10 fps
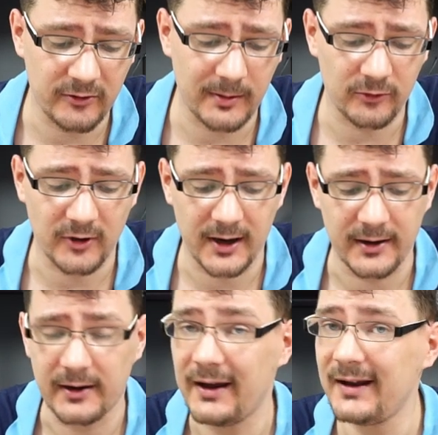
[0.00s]
treble
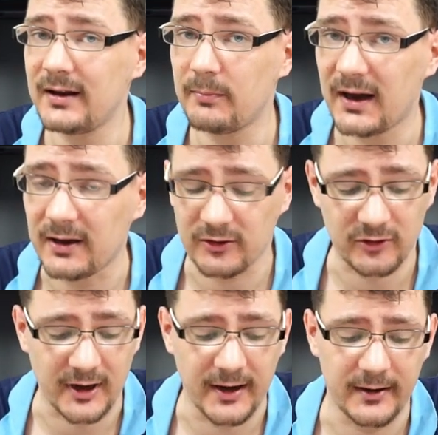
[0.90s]
slider and the balance
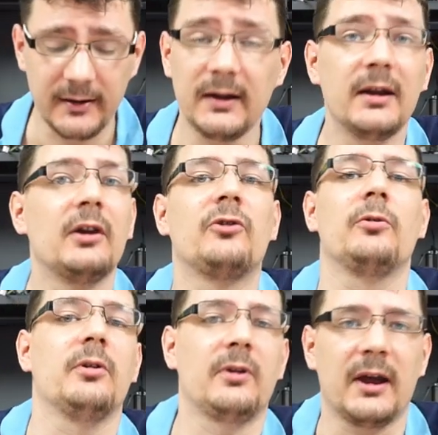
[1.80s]
slider. So
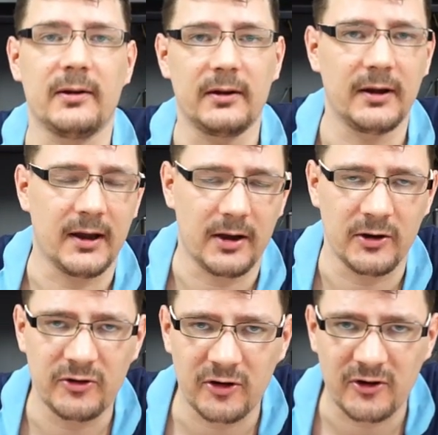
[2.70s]
you can yeah,
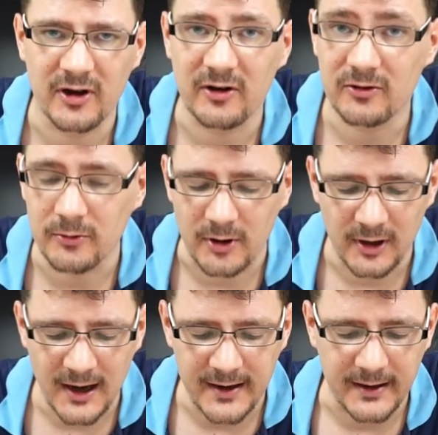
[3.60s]
adjust it to your
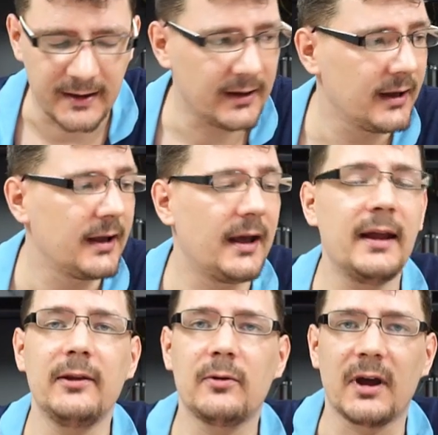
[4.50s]
liking.
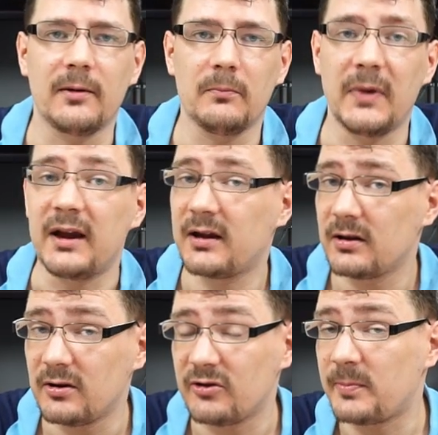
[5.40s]
And you can make
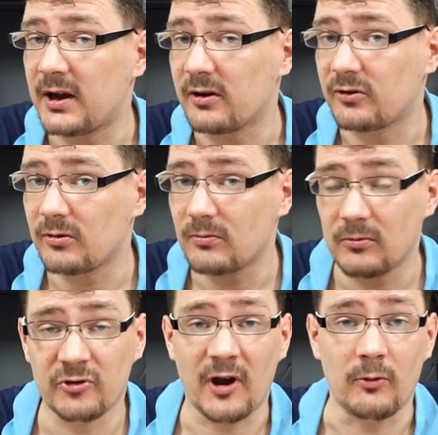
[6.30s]
the speakers
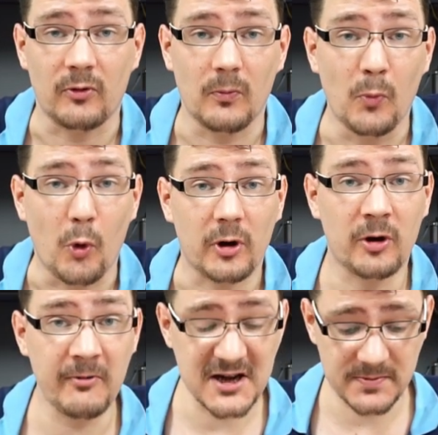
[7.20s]
sound more
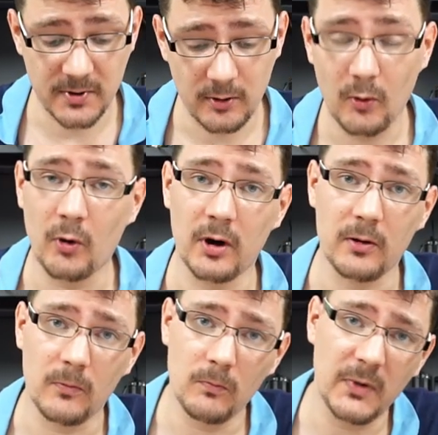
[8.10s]
crisp
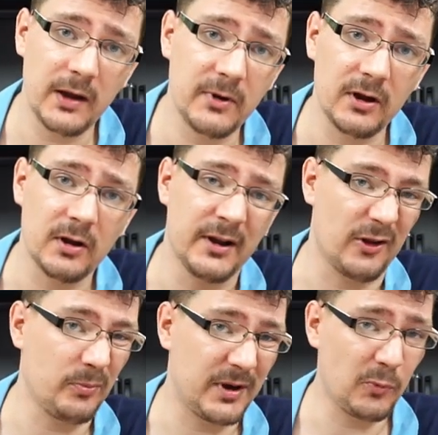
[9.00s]
or maybe a
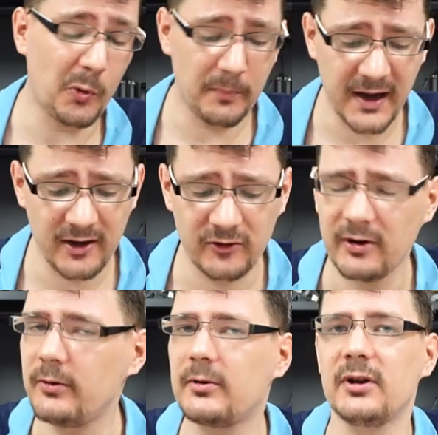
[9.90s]
little bit more bass.
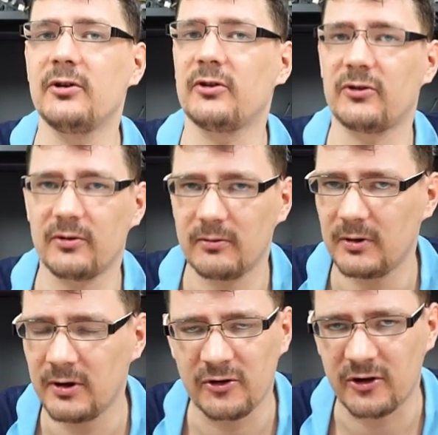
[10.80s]
You can just
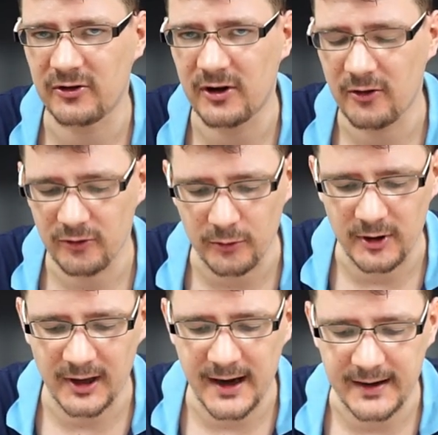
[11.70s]
adjust it to your
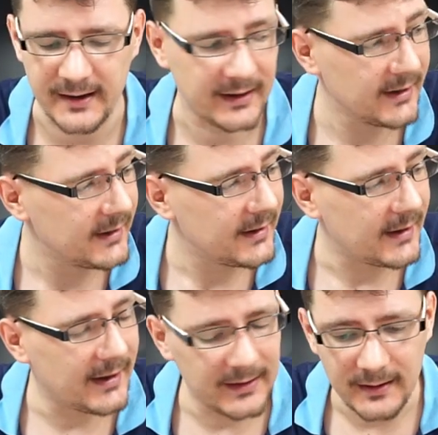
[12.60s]
liking.
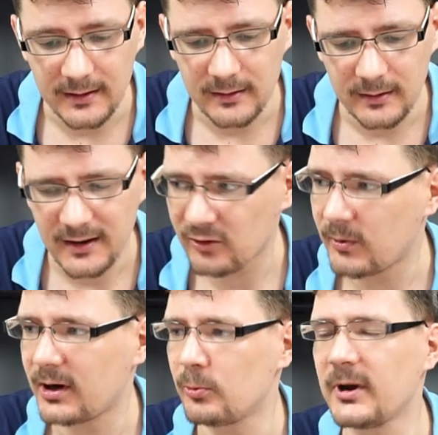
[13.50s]
And that's
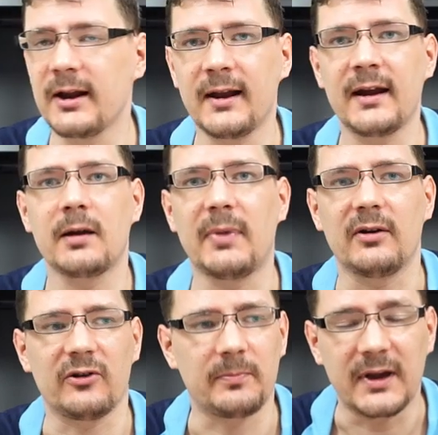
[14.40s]
what I really like
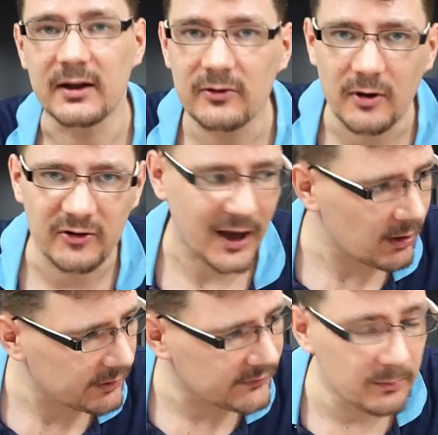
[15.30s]
about these speakers, because
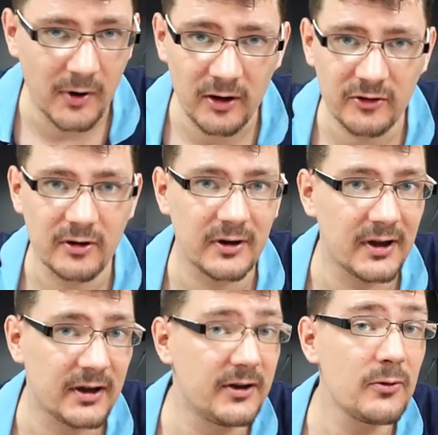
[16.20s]
out of the box
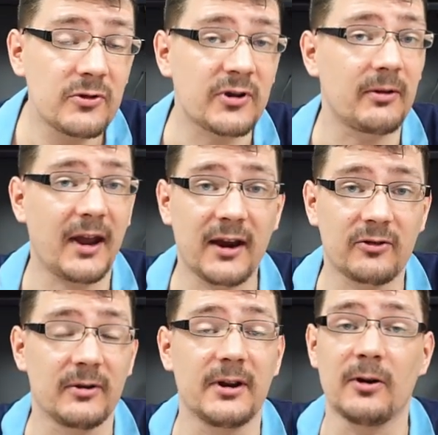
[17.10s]
they do sound
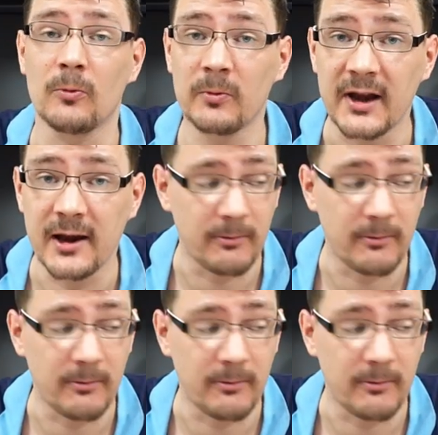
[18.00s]
actually really